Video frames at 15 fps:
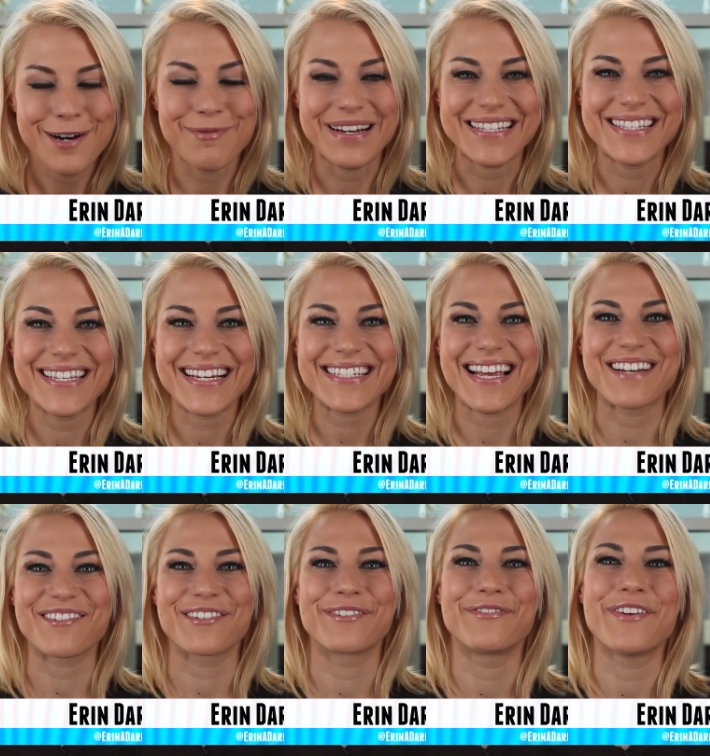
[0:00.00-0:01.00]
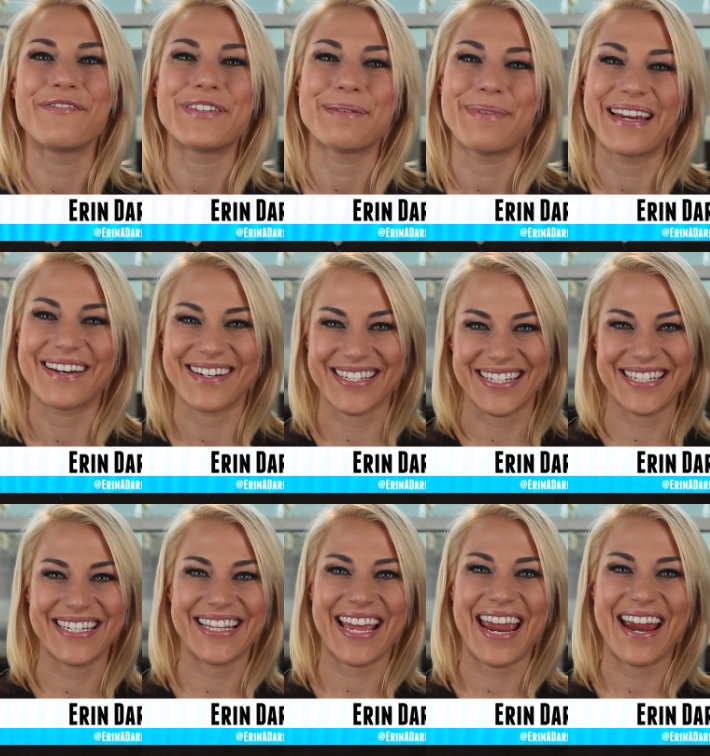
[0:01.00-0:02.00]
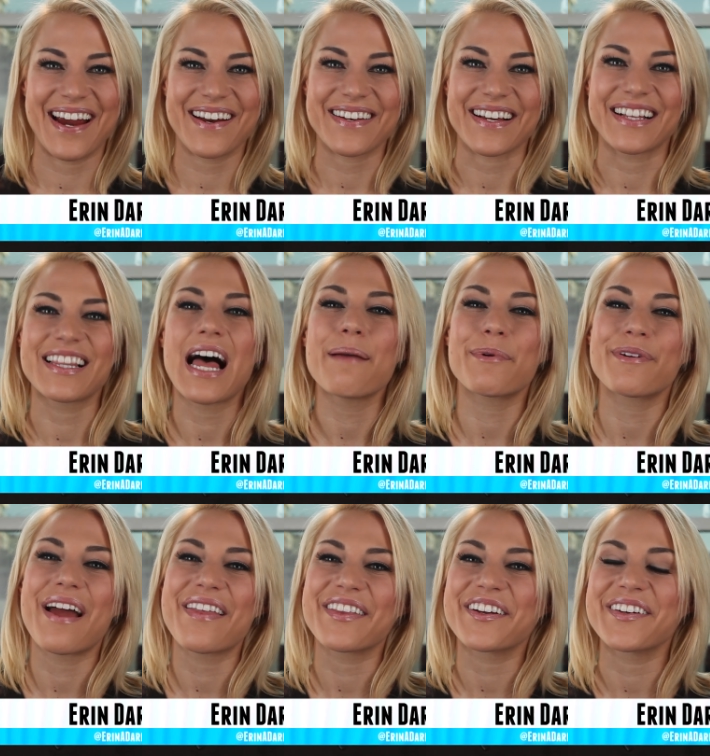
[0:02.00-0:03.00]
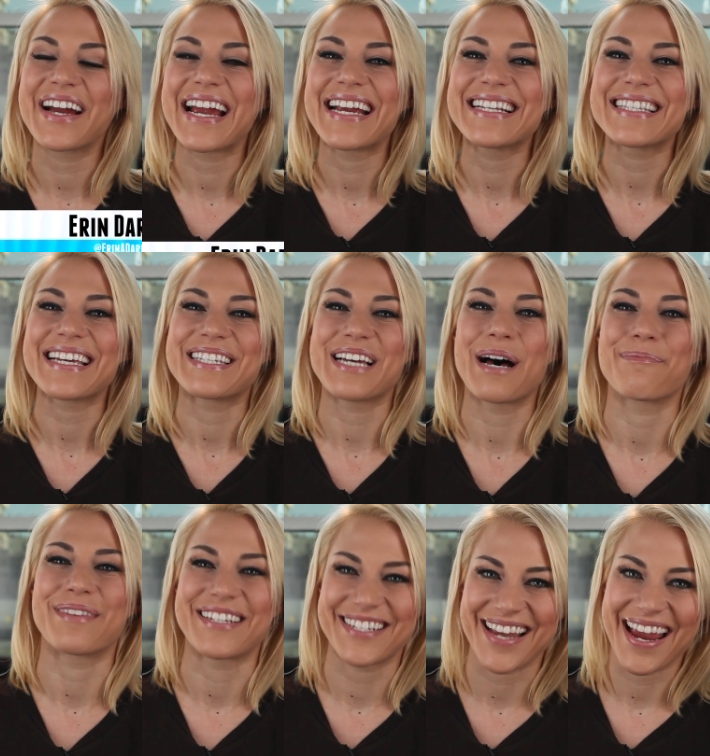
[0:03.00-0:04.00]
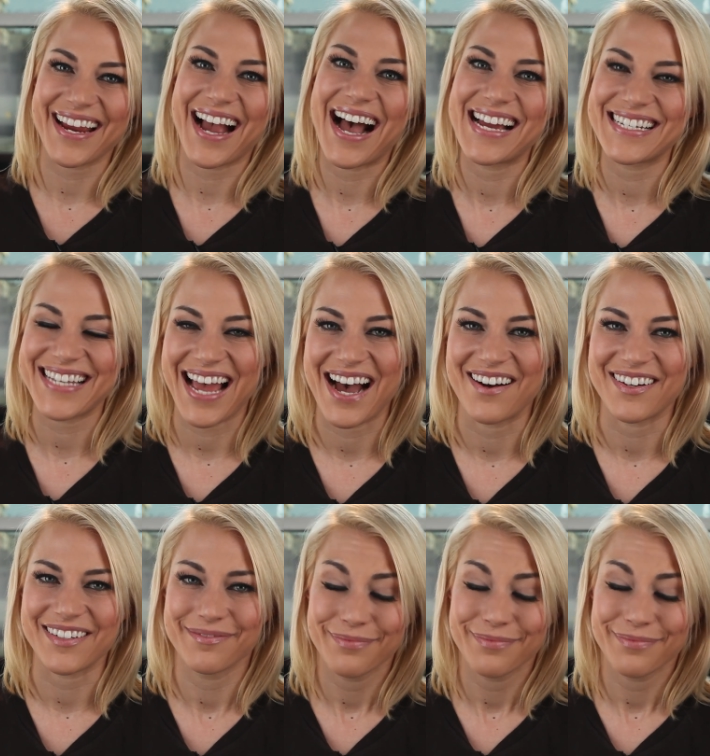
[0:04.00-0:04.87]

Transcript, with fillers: went six hundred fifty meters into the air to climb around the cranes atop the Shanghai Tower.